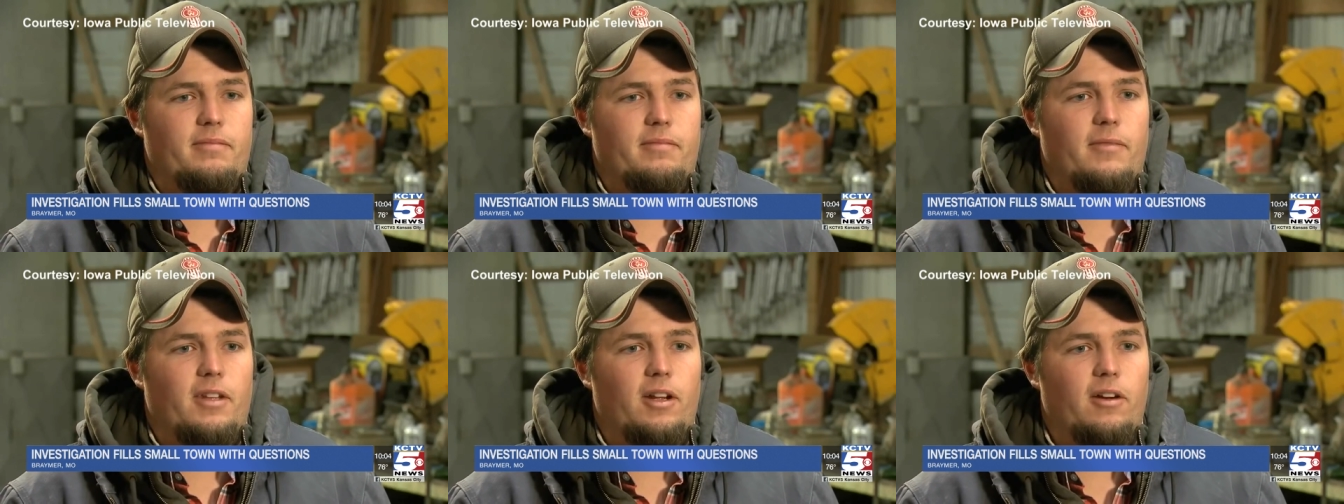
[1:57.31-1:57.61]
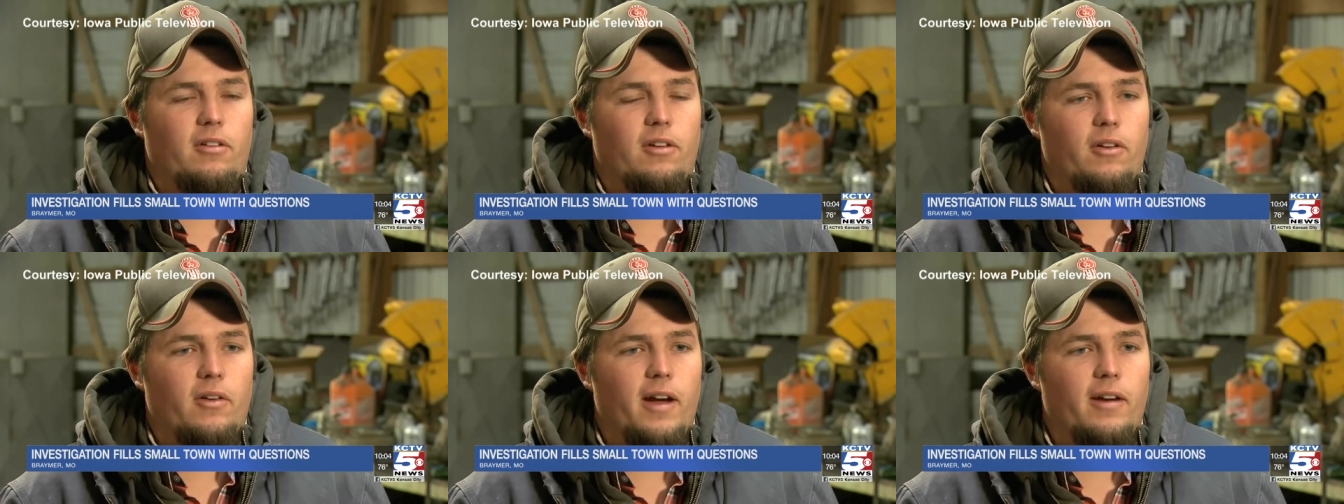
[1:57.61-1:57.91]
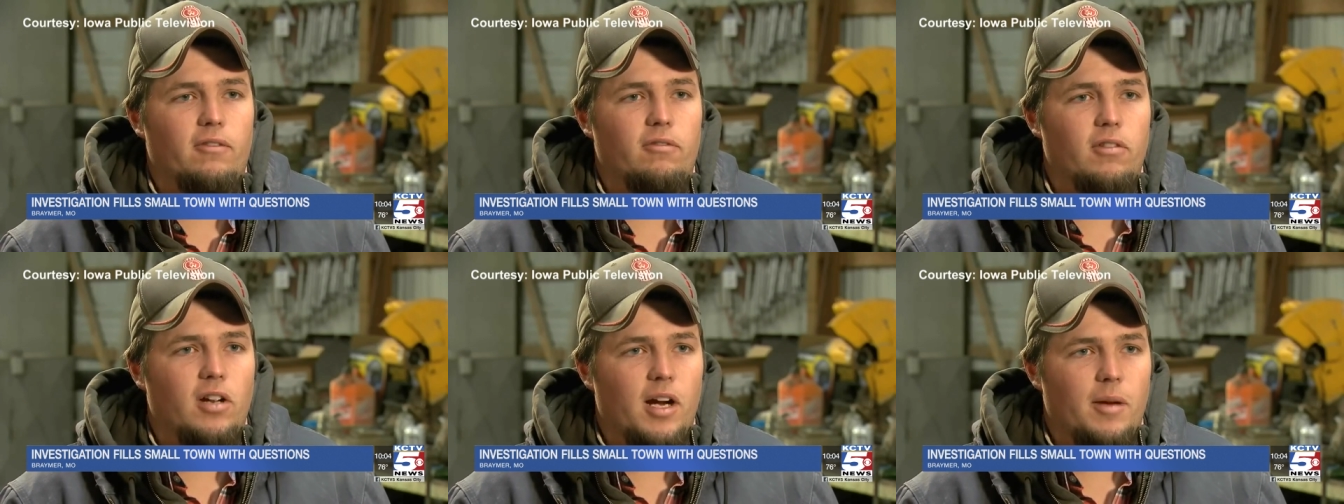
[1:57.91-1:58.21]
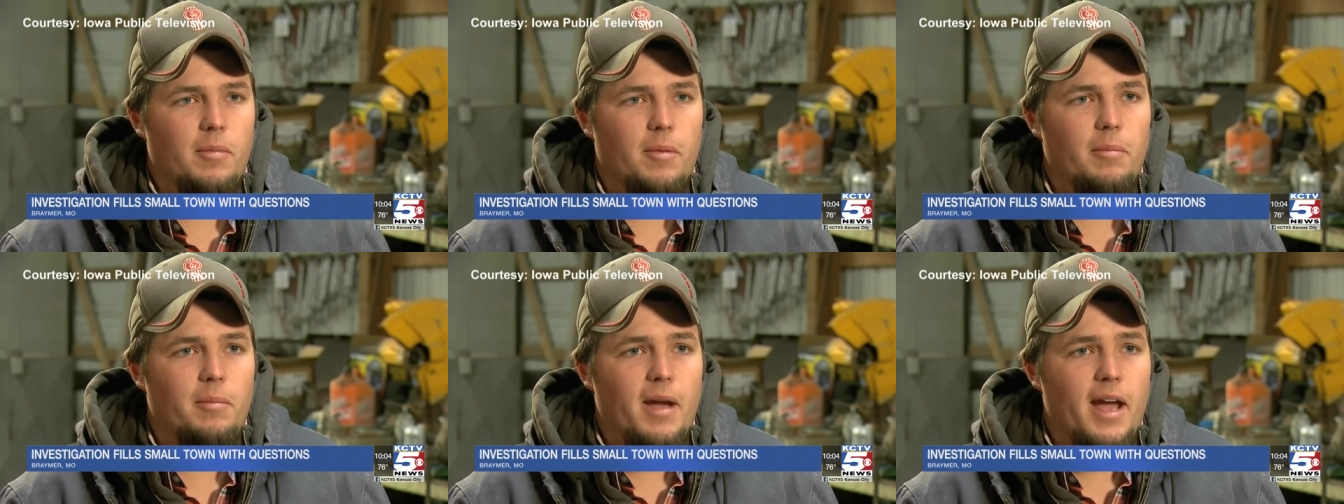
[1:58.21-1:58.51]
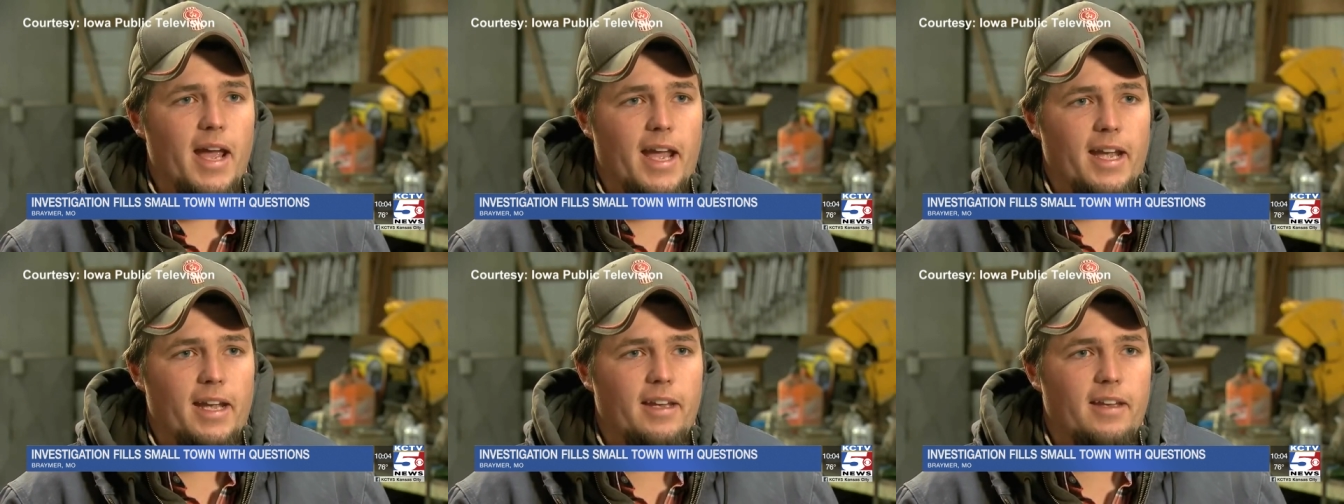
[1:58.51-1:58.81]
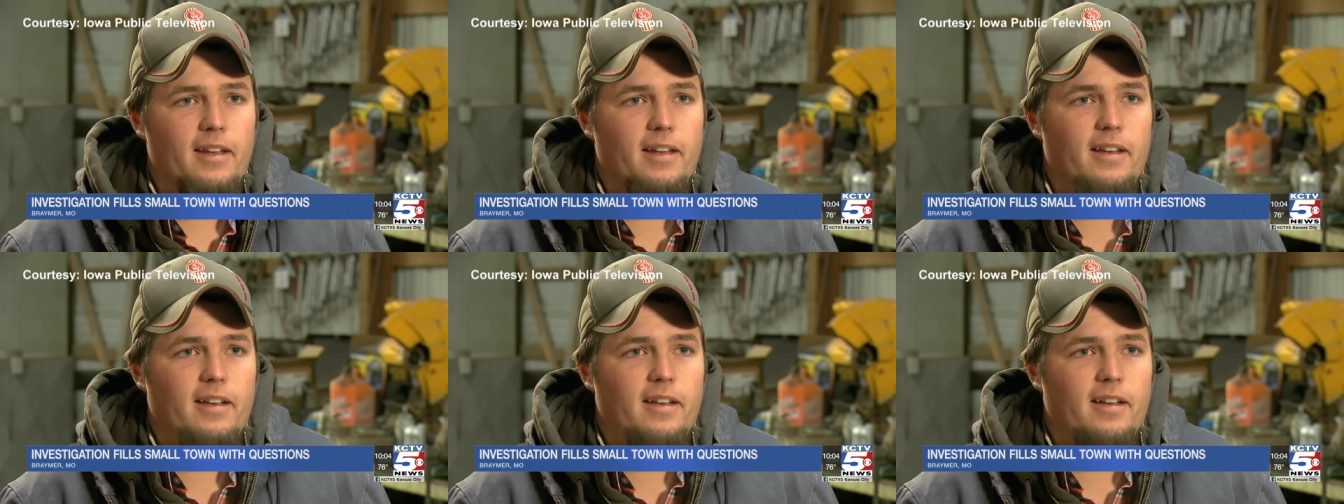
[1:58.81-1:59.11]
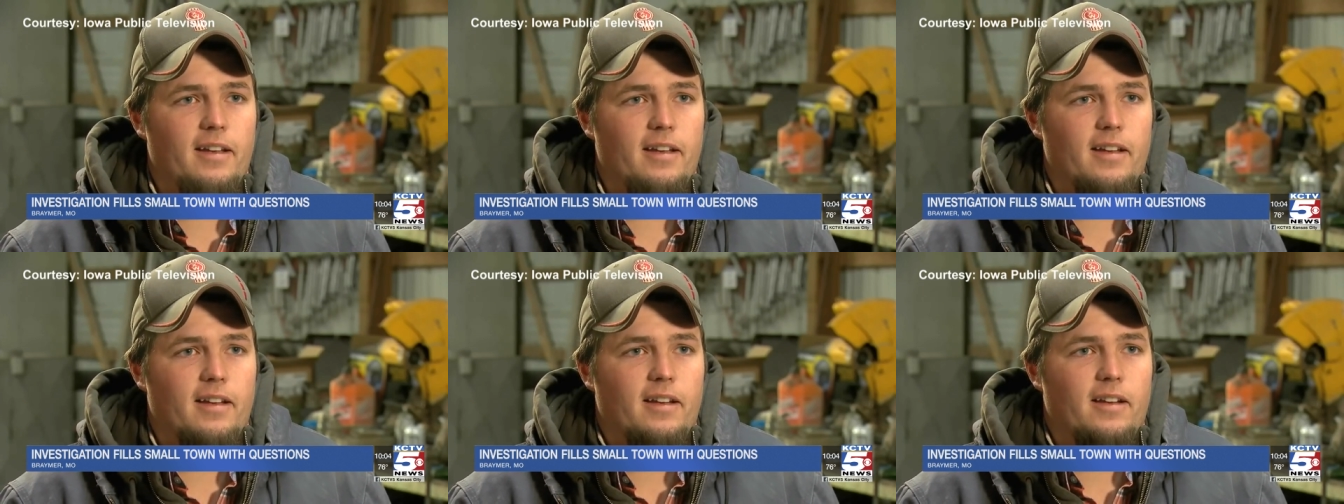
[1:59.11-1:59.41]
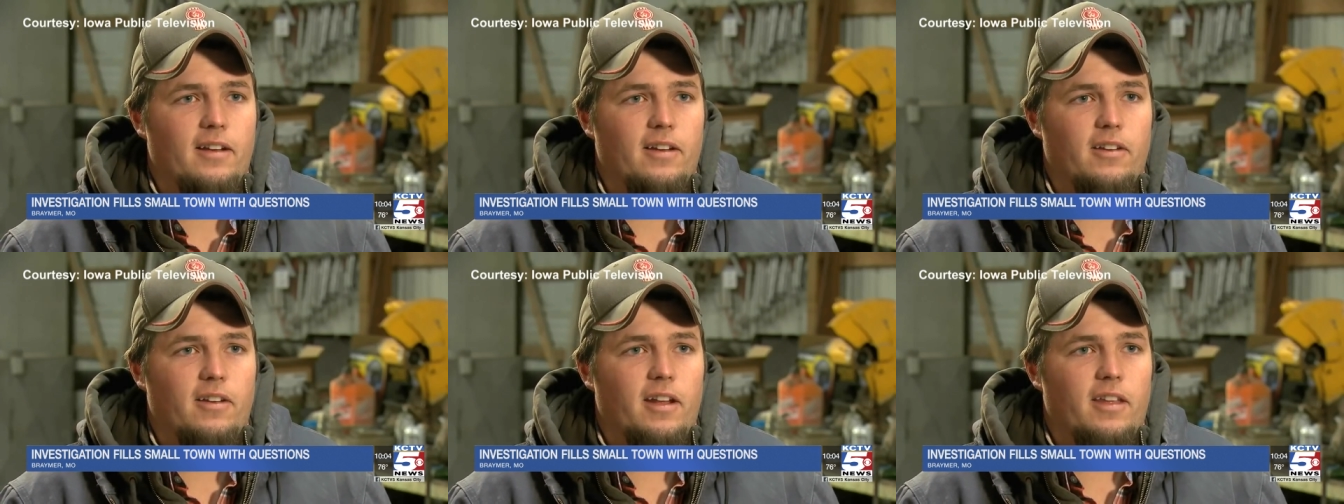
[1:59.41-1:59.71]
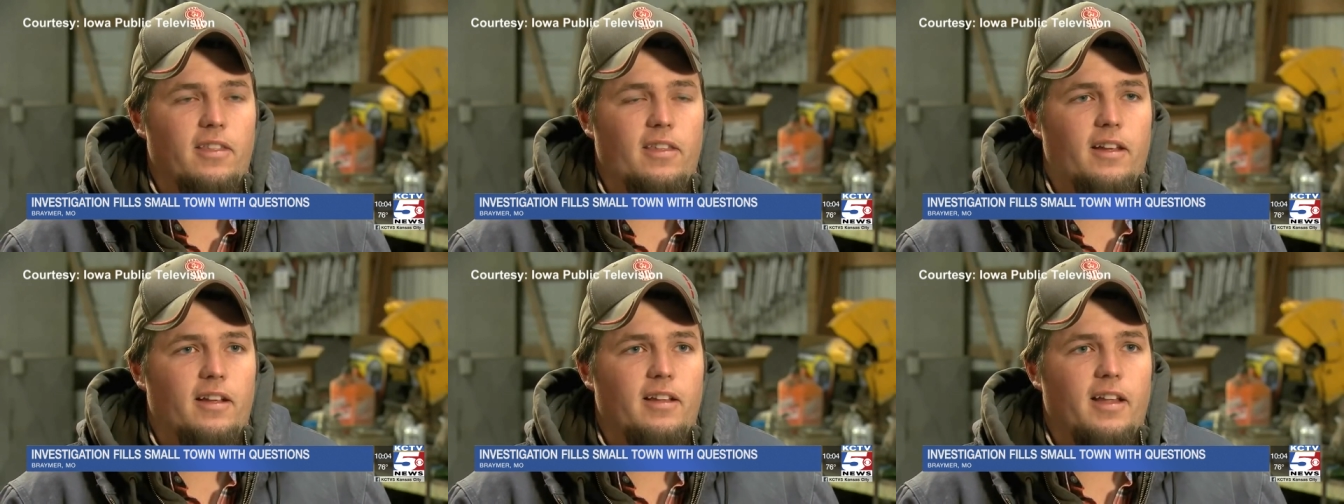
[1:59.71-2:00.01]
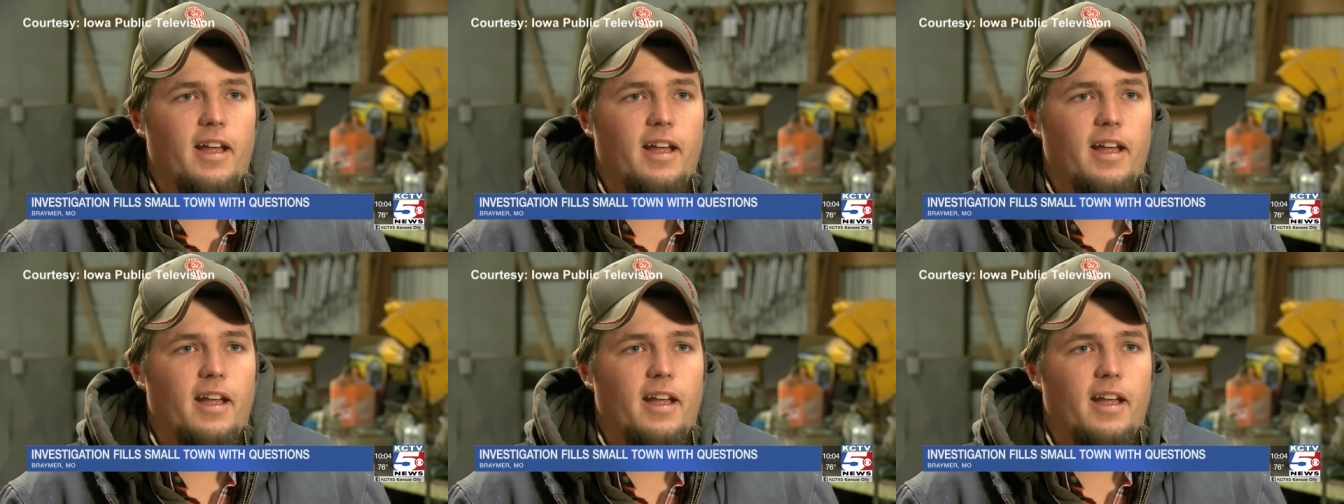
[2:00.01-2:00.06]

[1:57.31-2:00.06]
you know, go out and rob a bank or anything